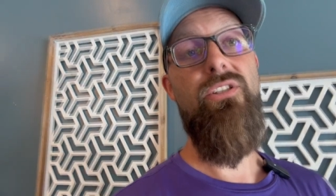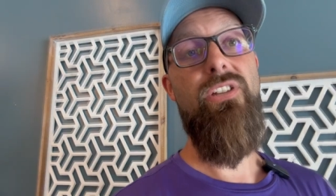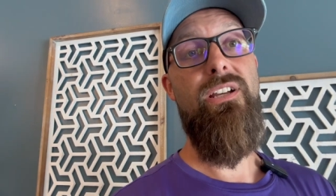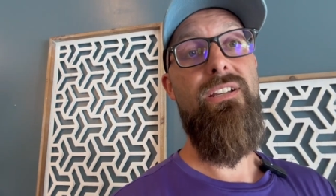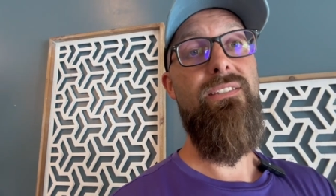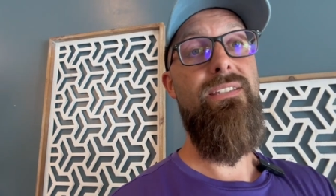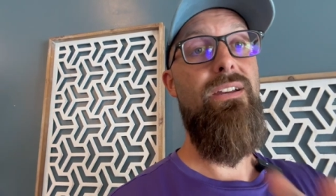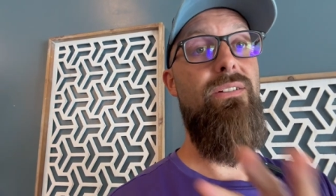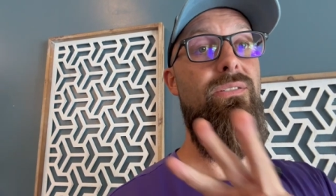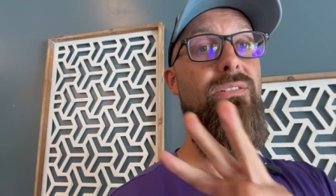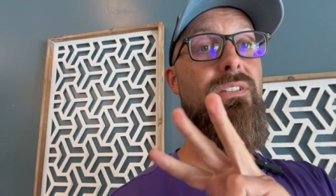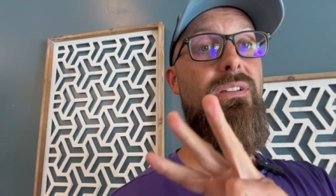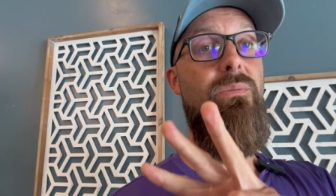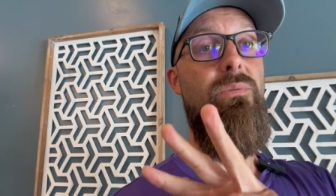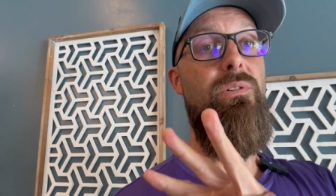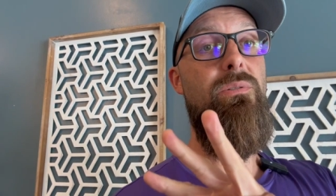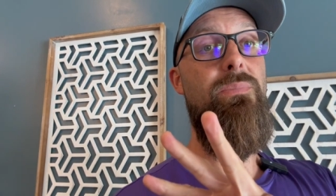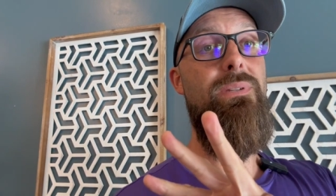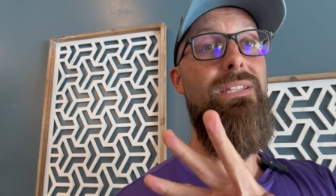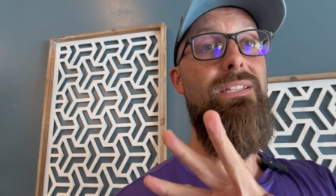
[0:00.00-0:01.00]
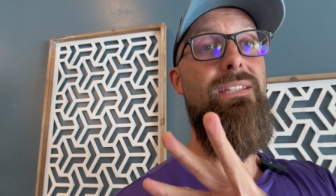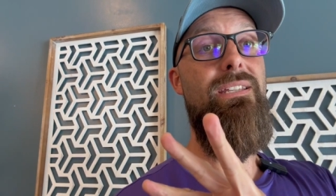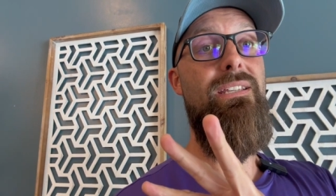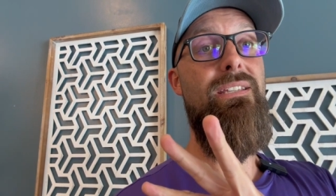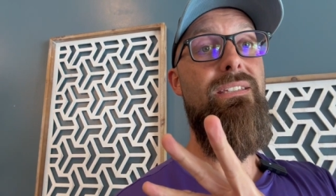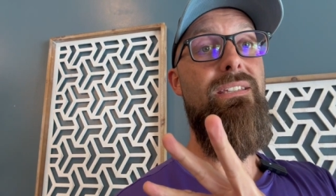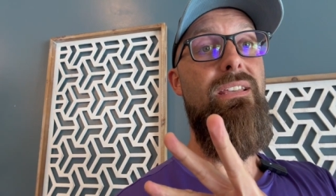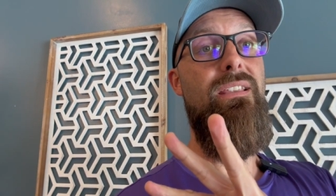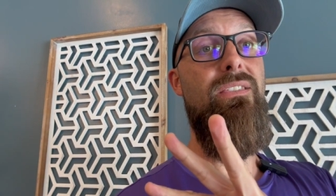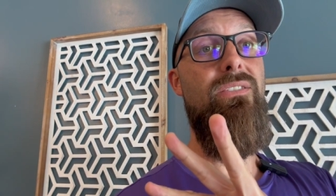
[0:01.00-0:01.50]
Check us out at
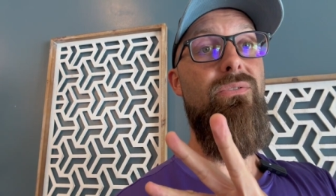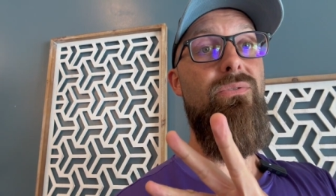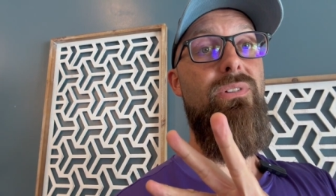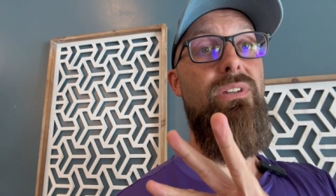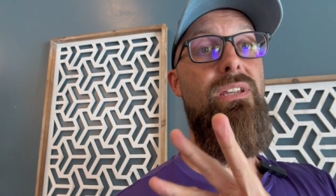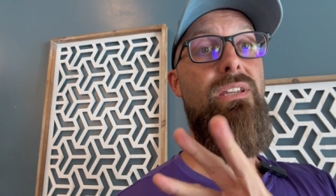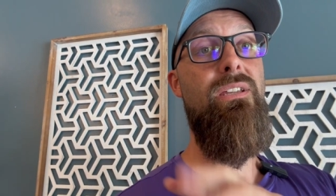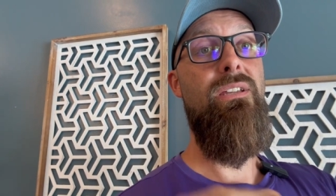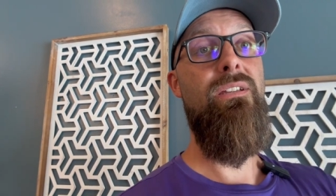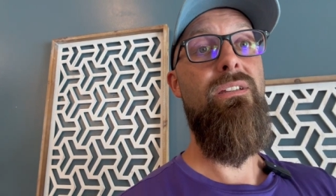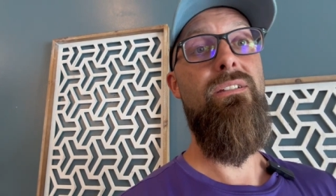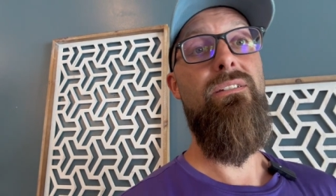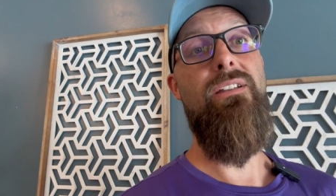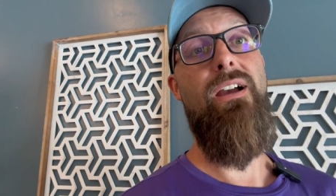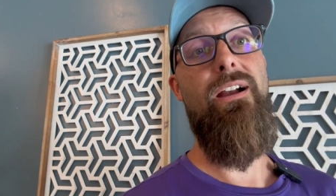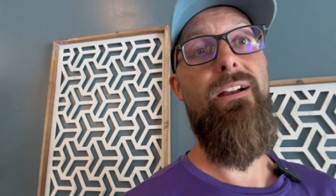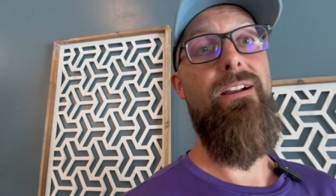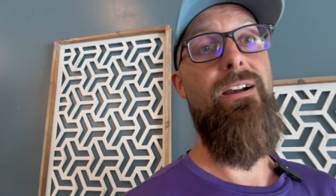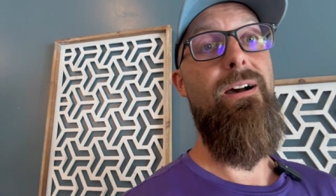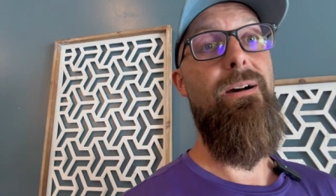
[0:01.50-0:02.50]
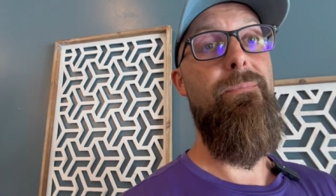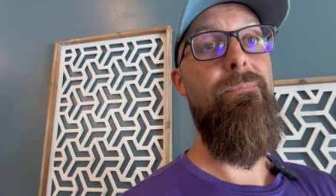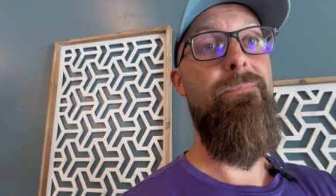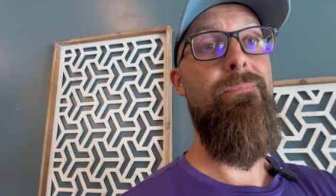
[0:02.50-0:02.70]
WBTC3.com.